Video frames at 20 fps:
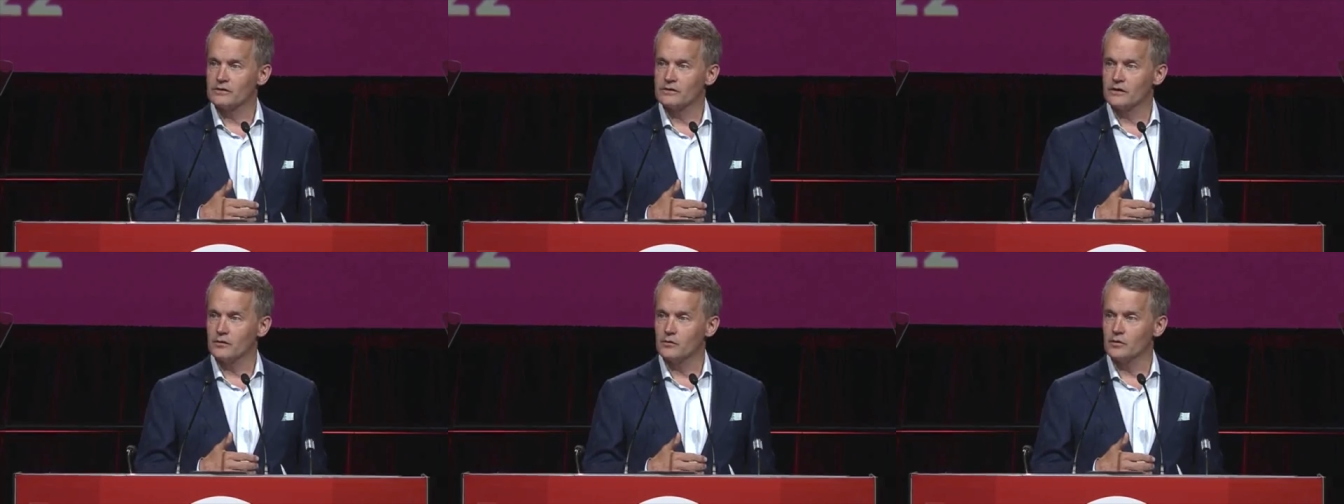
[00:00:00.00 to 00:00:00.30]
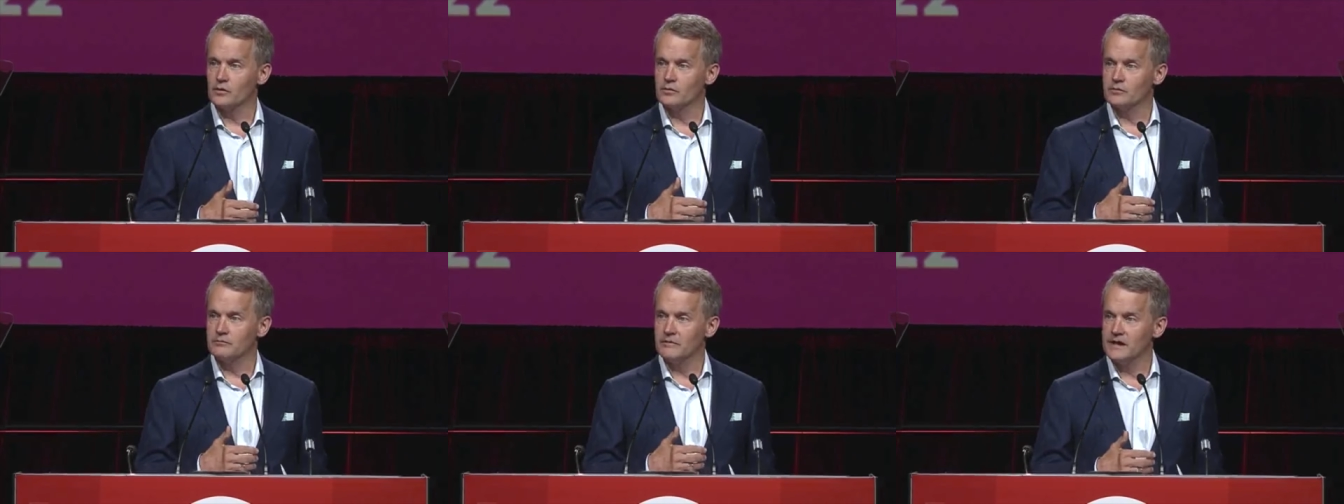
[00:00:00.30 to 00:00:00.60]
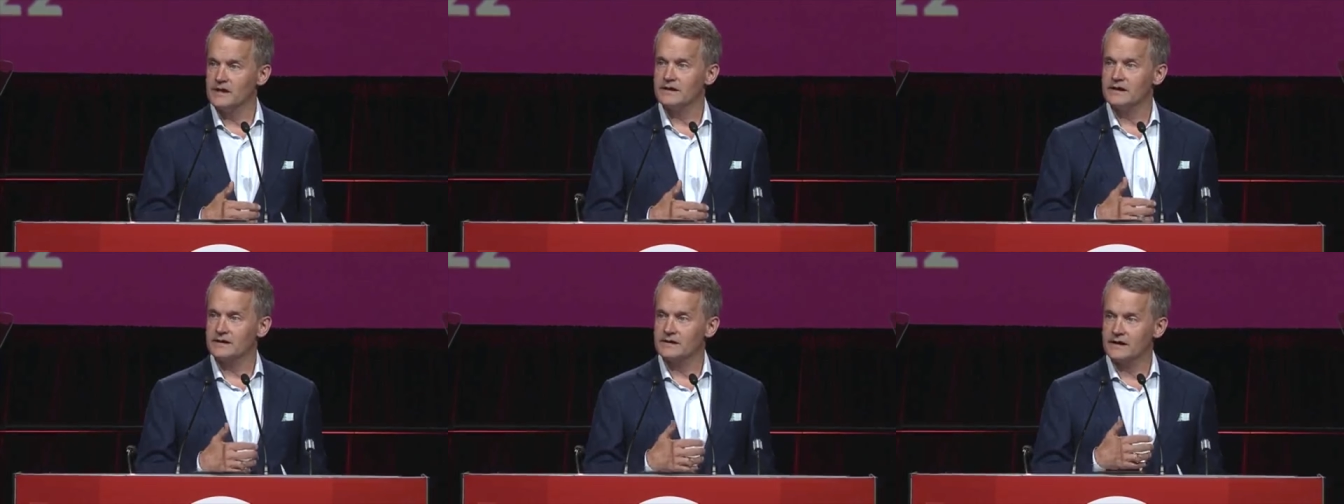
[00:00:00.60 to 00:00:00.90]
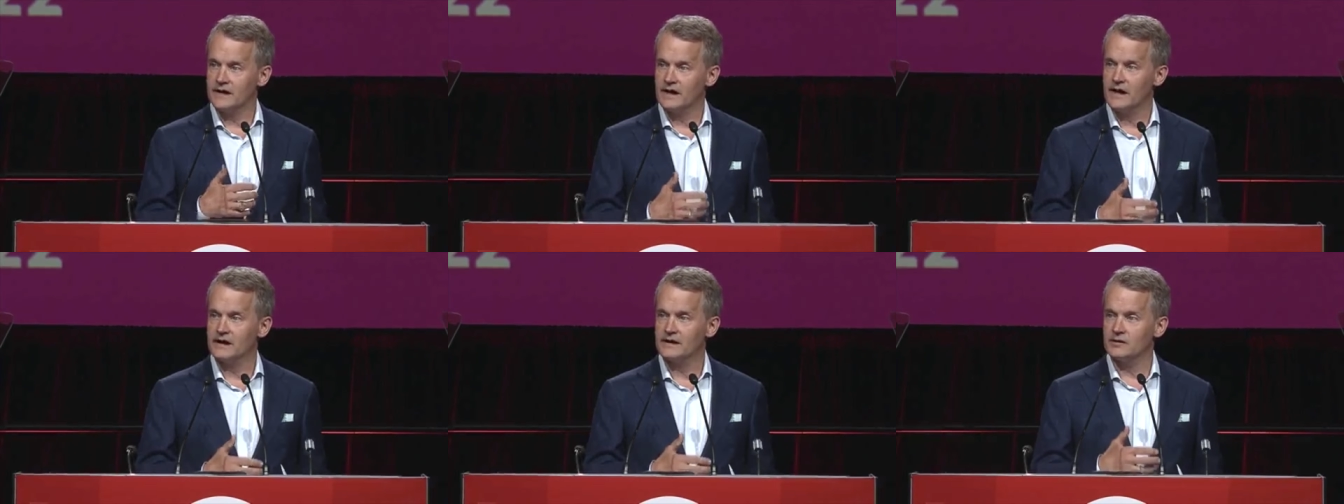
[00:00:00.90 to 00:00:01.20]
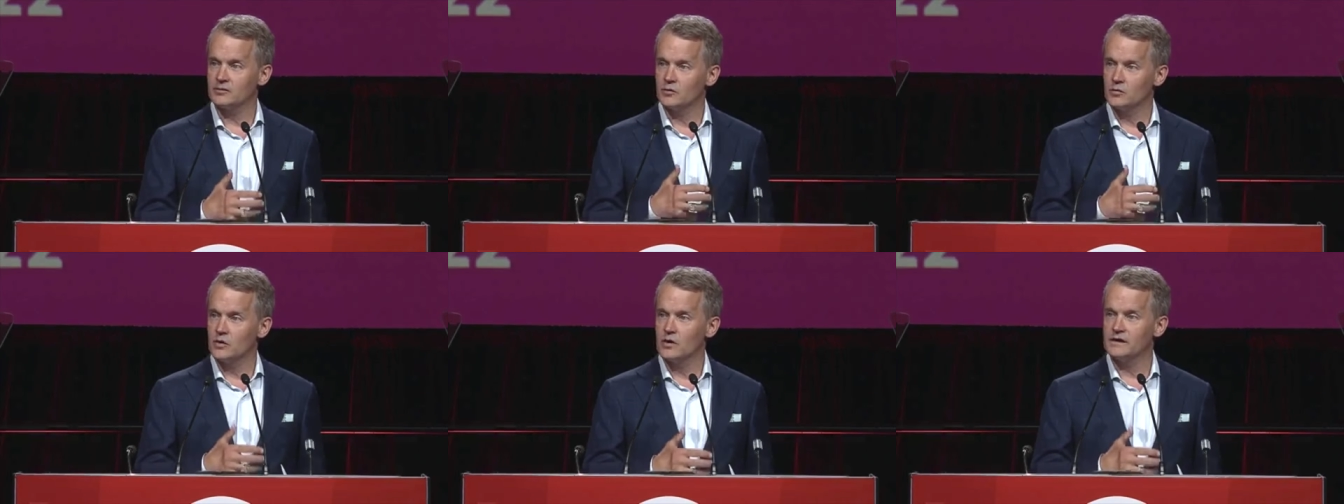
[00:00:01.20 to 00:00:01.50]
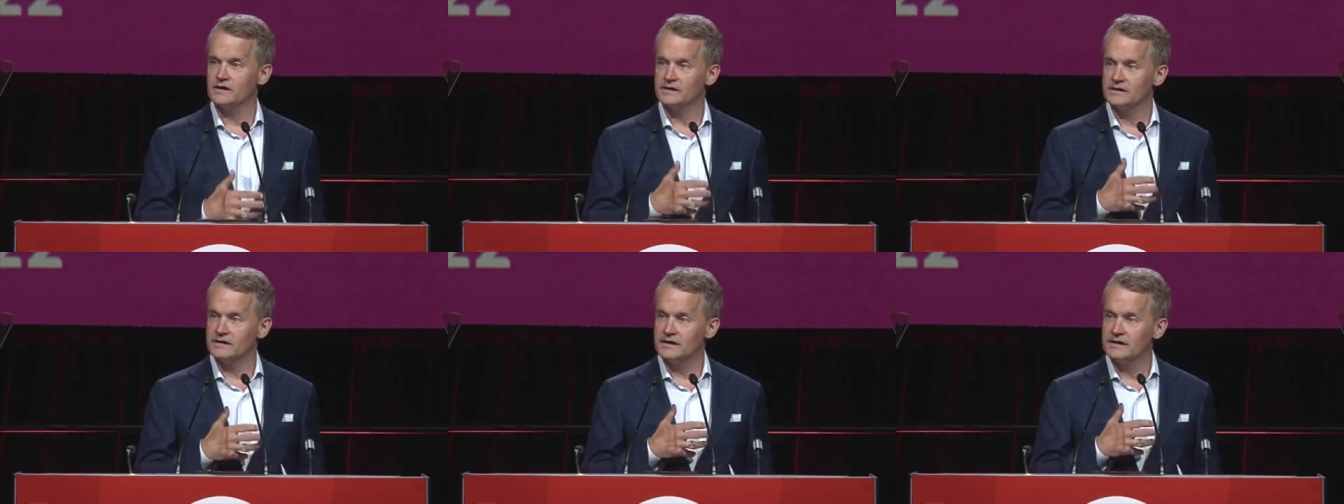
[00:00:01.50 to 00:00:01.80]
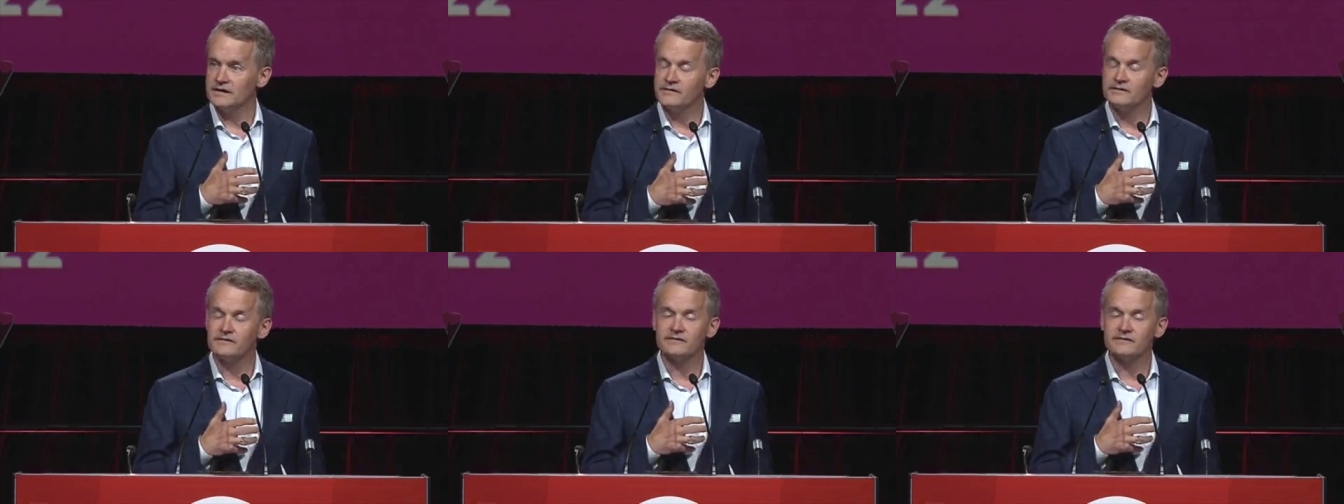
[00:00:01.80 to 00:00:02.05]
that would make Canada what it is